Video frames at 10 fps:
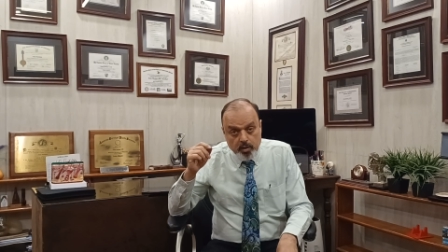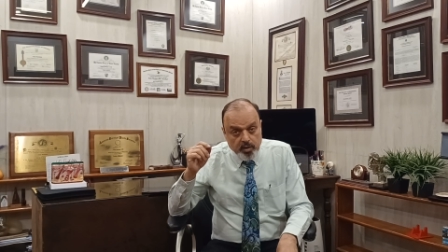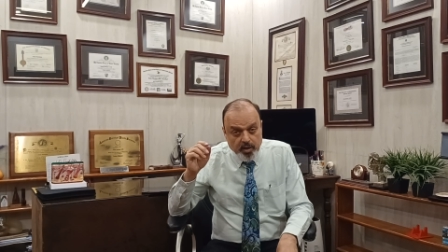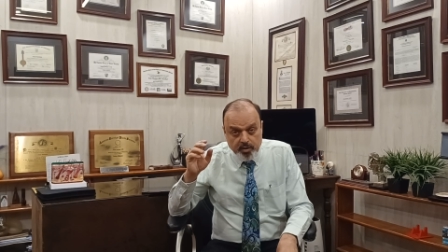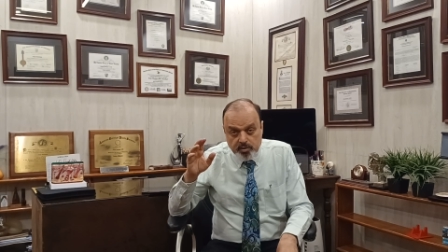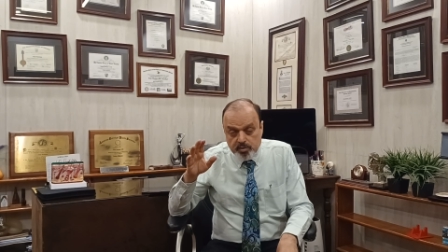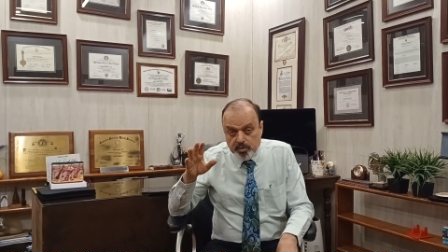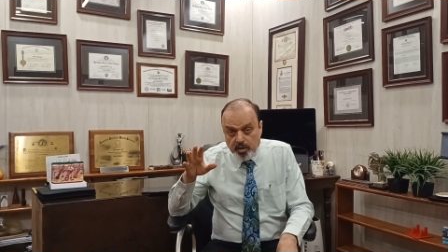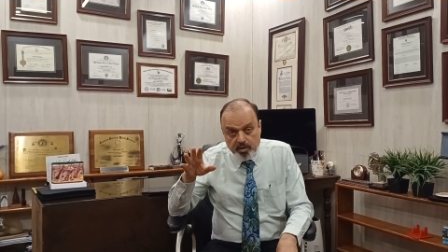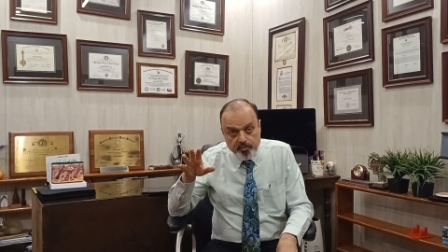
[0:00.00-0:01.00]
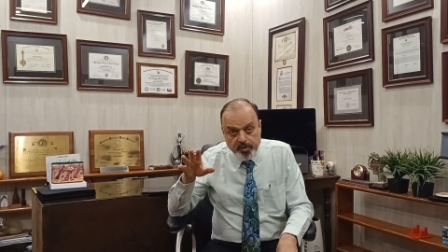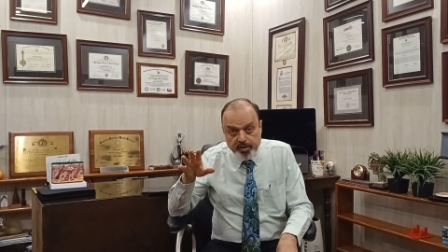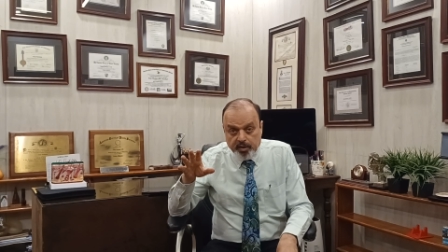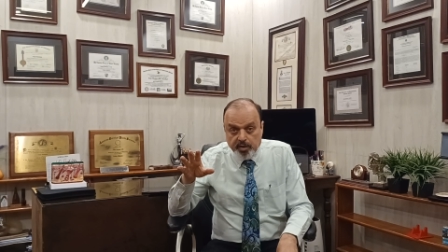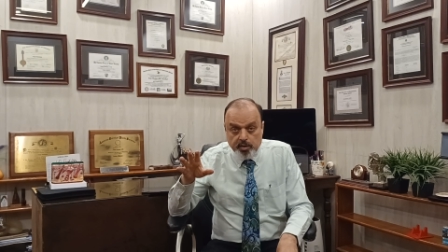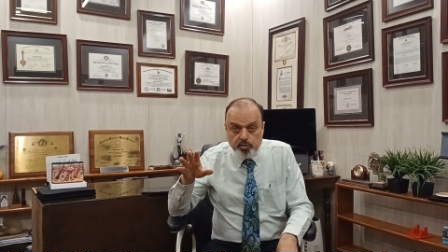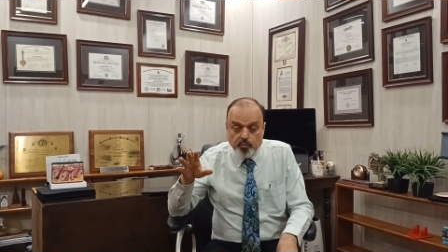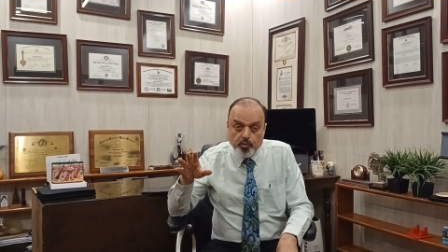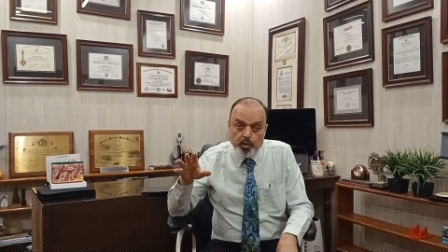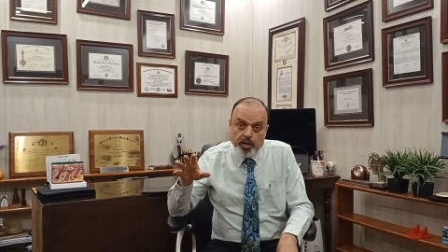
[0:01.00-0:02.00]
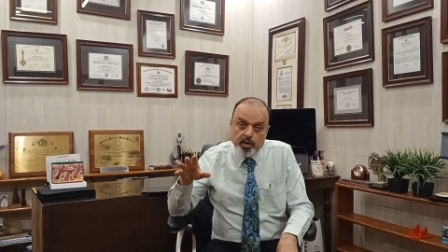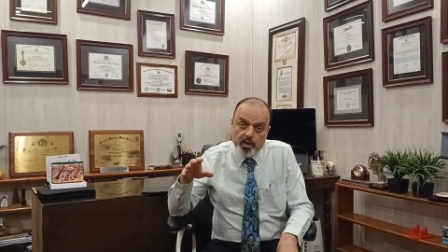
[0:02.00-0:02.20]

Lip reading: That is, there are different techniques of doing it,